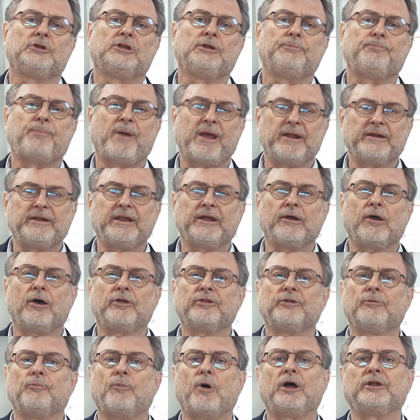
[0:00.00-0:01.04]
Depending
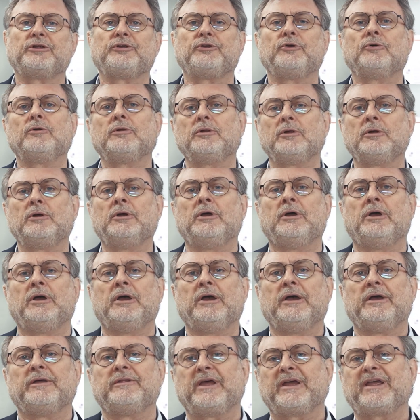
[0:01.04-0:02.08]
on the module,
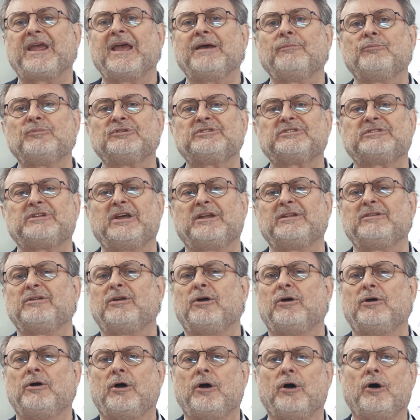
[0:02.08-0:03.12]
they can withstand
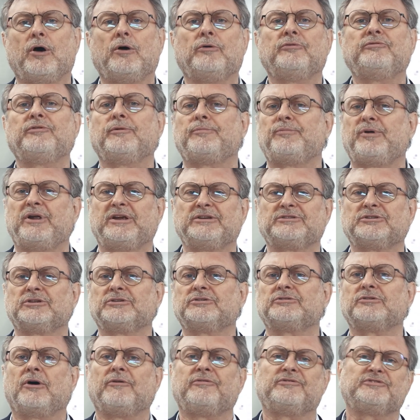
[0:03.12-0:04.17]

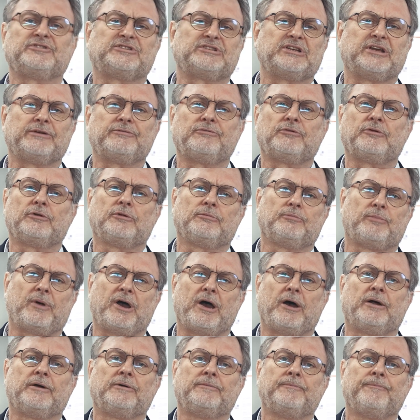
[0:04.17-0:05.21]
overpressures of several
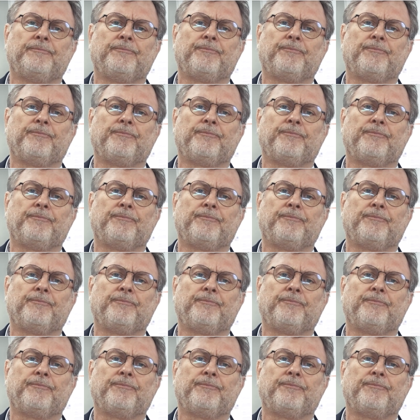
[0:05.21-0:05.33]
bar.